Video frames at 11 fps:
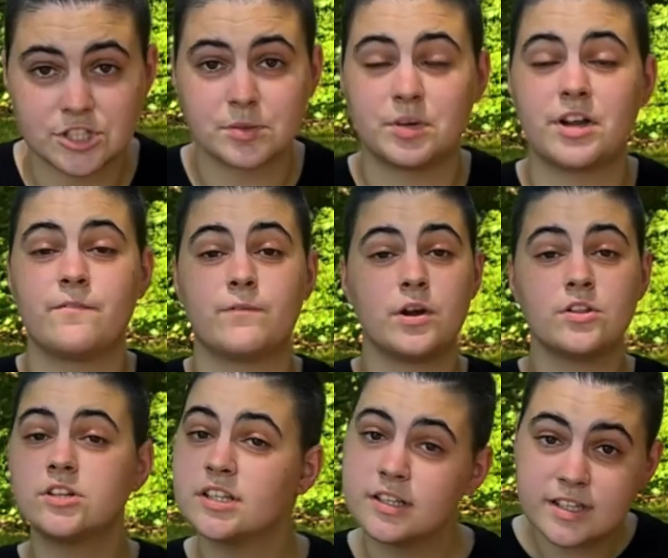to put it
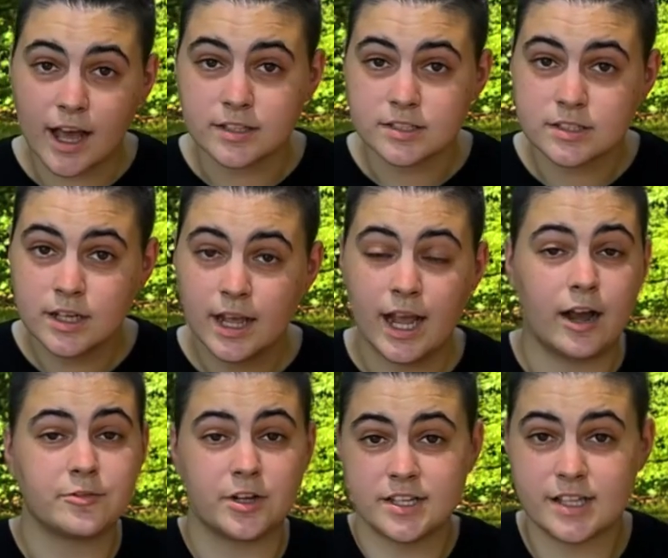further to the test,
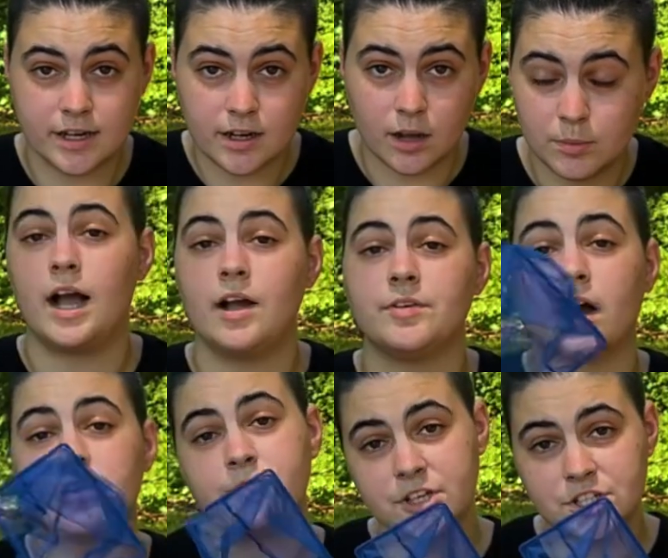after I set it up, I've got
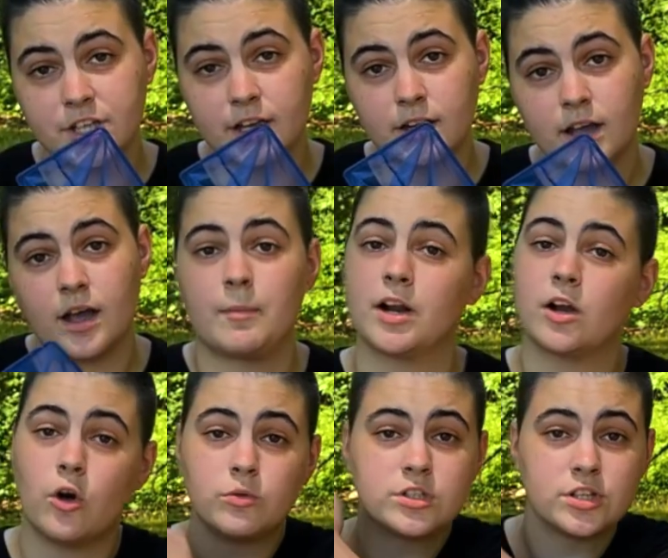a fish net. I'm gonna
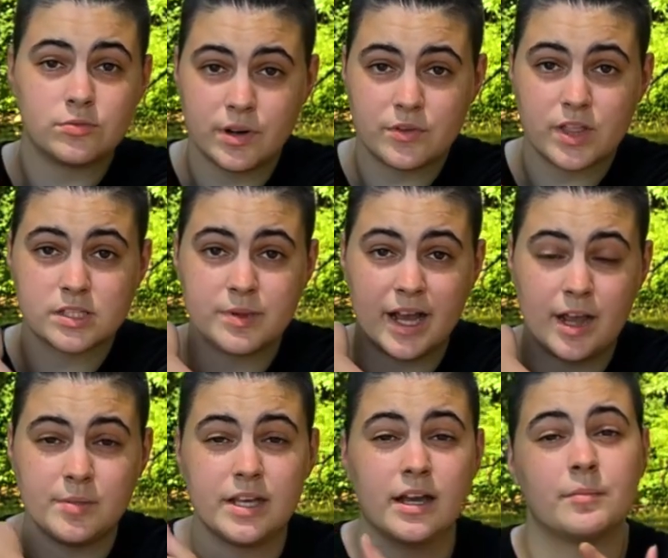go to the river that's behind
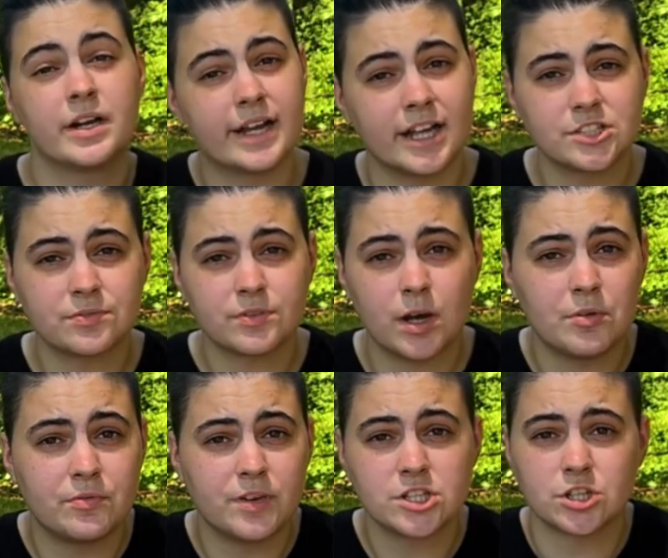me, and I'm gonna catch a couple
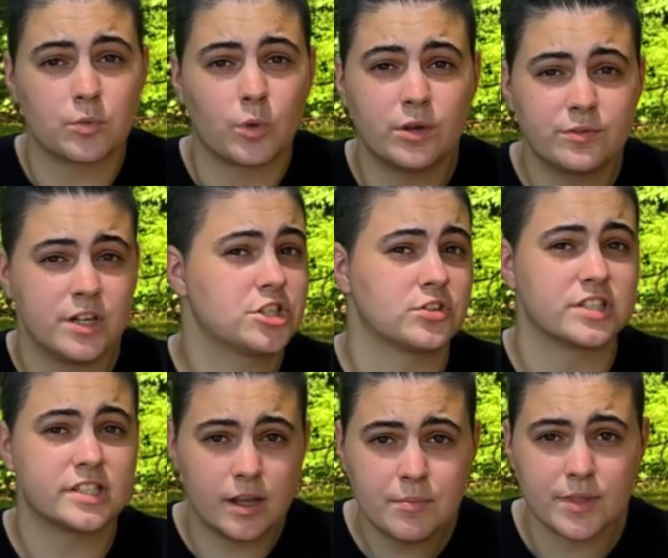fish or one fish or
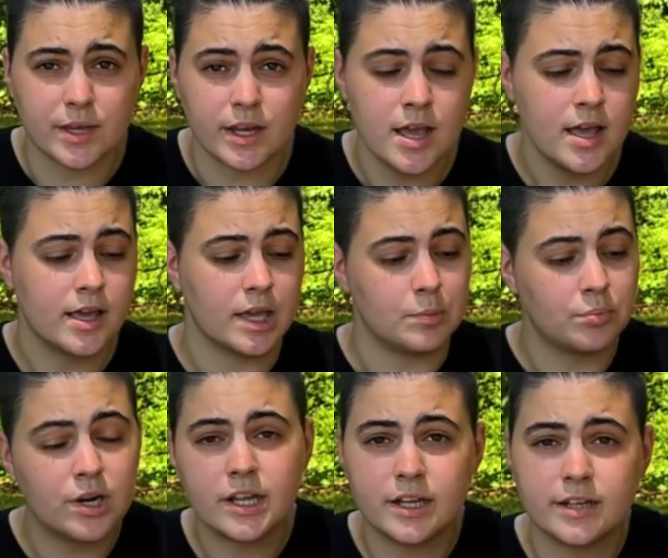something and
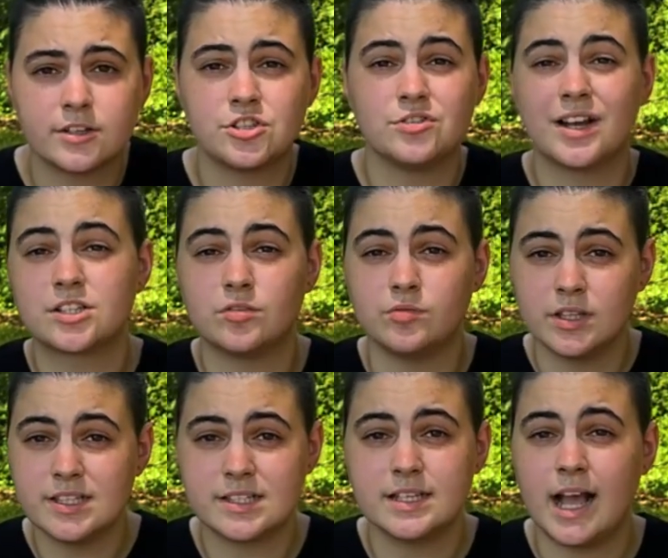put it in here so you guys can
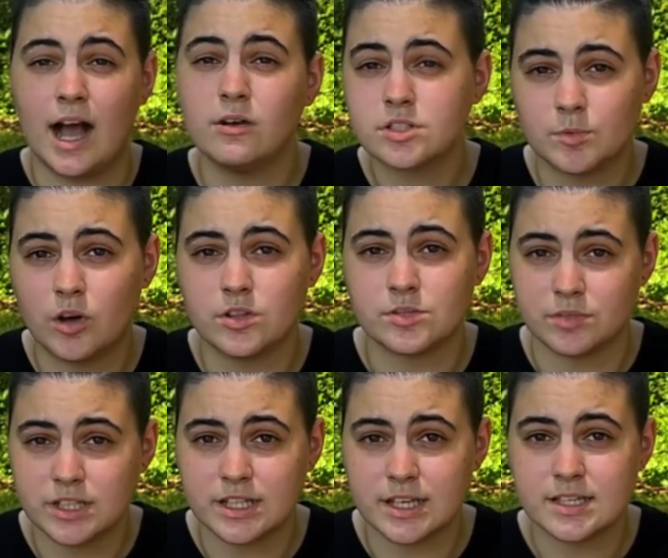really see how small this
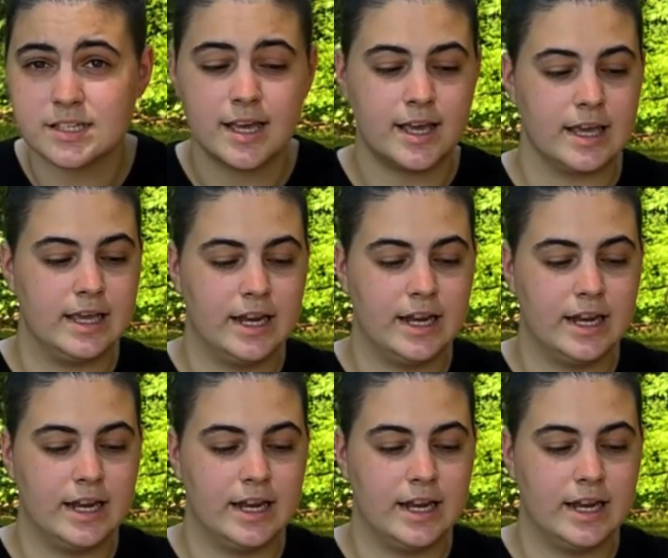really is and